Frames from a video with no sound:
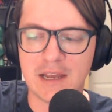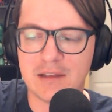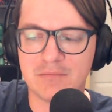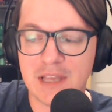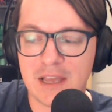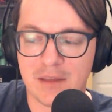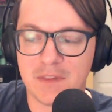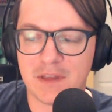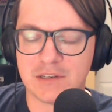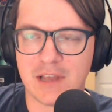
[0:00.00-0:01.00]
yeah, I mean,
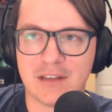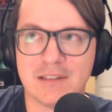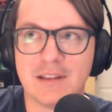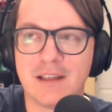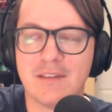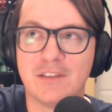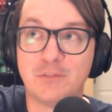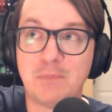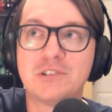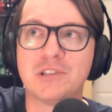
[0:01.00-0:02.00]
that just, I think,
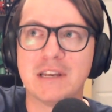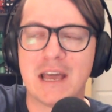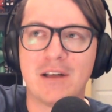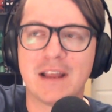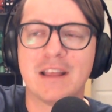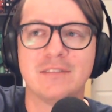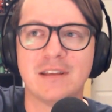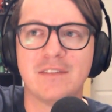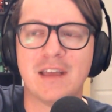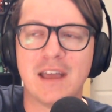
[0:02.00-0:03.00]
especially now, like I
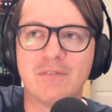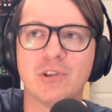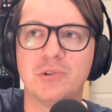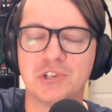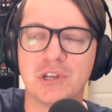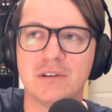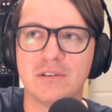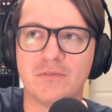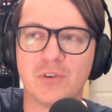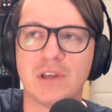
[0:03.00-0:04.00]
said, the
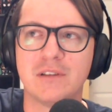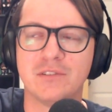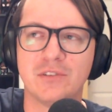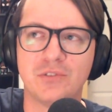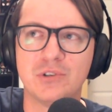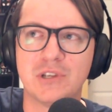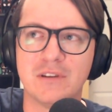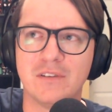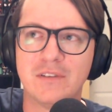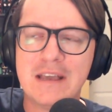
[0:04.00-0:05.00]
evolution for a lot of
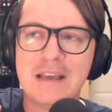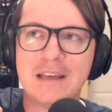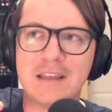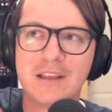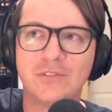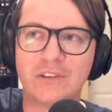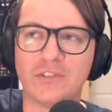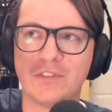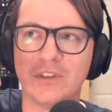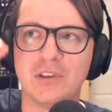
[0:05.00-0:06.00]
institutions, like you said,
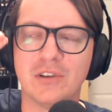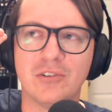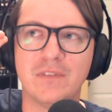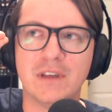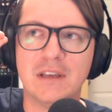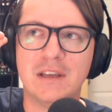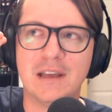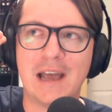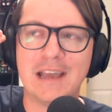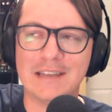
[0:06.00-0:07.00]
just the,
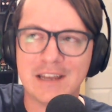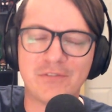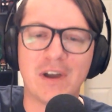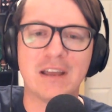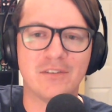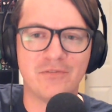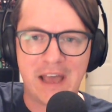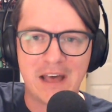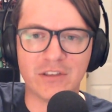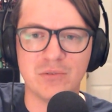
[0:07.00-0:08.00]
identifying the
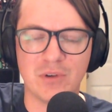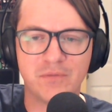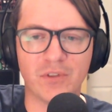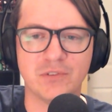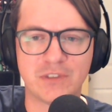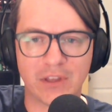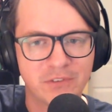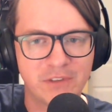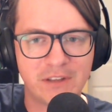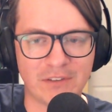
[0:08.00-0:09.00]
value of those skill
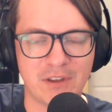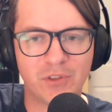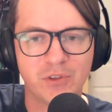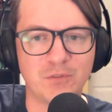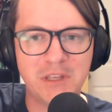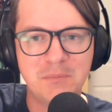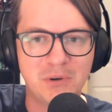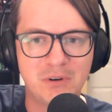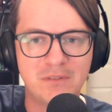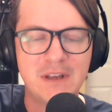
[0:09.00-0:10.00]
sets of those
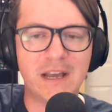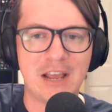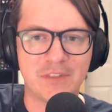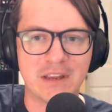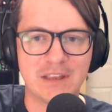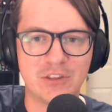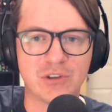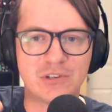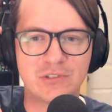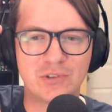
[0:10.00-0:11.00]
people, I think you
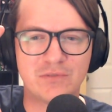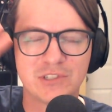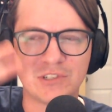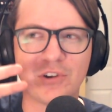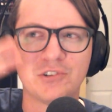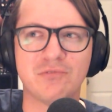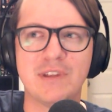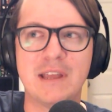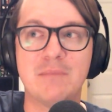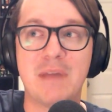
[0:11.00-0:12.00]
can just sort of start to
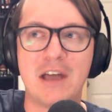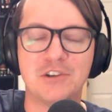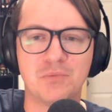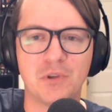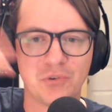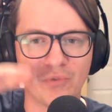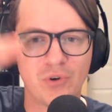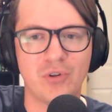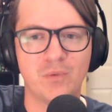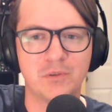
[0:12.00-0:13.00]
reimagine what their
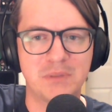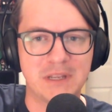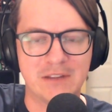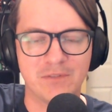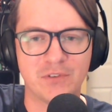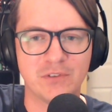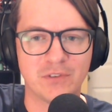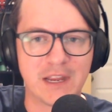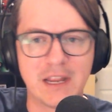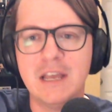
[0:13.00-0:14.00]
role would be versus
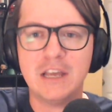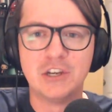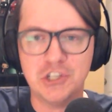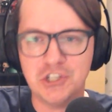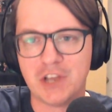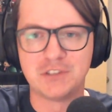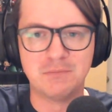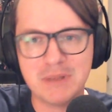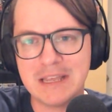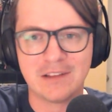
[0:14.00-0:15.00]
like just
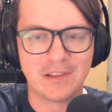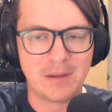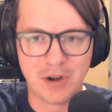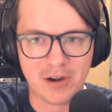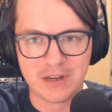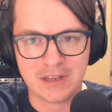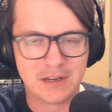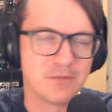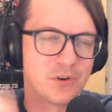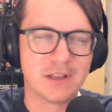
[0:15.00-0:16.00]
being a librarian.
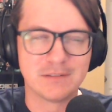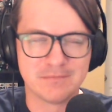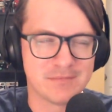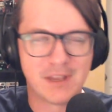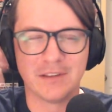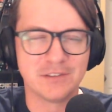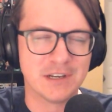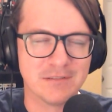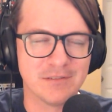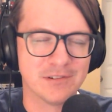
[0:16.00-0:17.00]
And if you're not
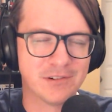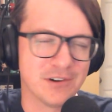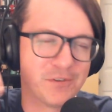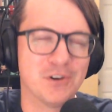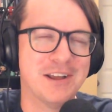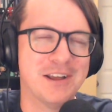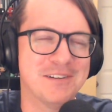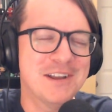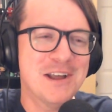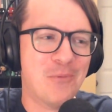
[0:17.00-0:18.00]
listening, or if you're not
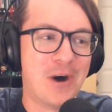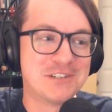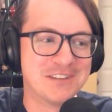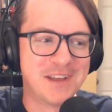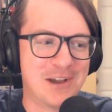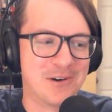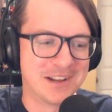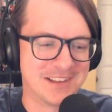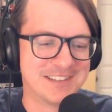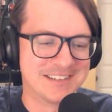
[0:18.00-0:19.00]
watching the video and
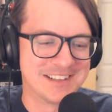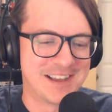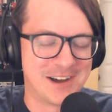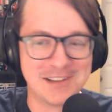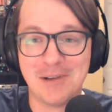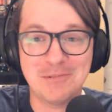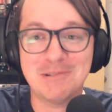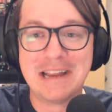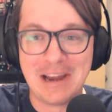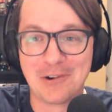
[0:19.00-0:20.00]
you're listening to the audio, I'm
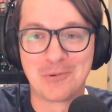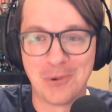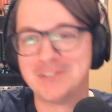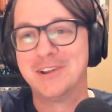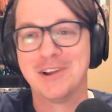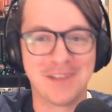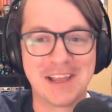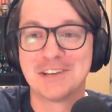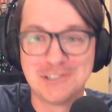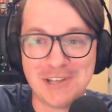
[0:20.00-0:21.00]
doing air quotes here of
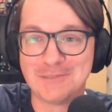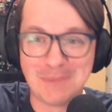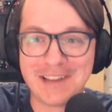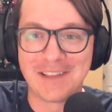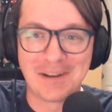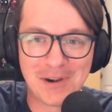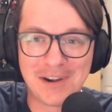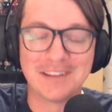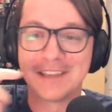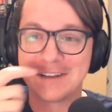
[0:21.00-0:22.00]
like just being a
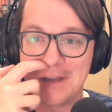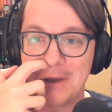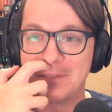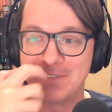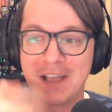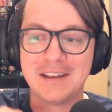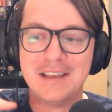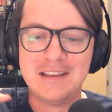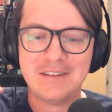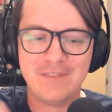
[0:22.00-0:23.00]
librarian. It's like, no, they've got
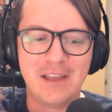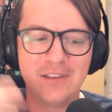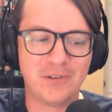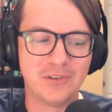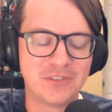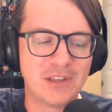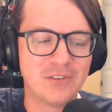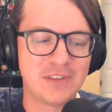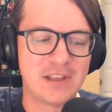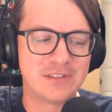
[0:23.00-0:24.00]
valuable skill
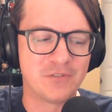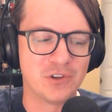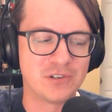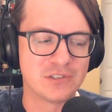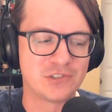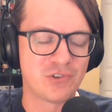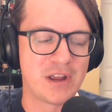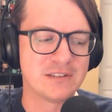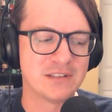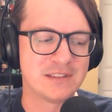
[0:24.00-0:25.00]
sets. And if they're just
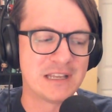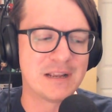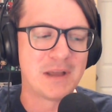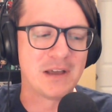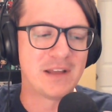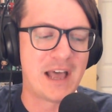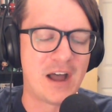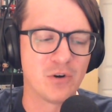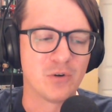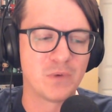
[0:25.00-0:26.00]
trying to think about
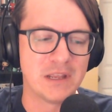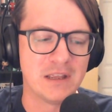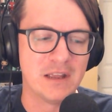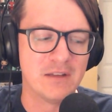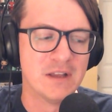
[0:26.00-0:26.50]
how are we,